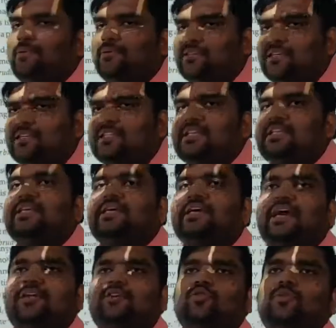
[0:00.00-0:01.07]
emergency he
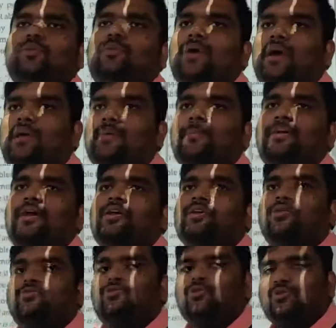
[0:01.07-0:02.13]
had to buy a pair
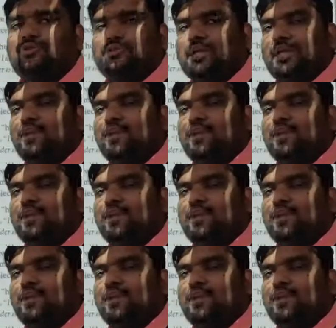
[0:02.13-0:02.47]
of shoes,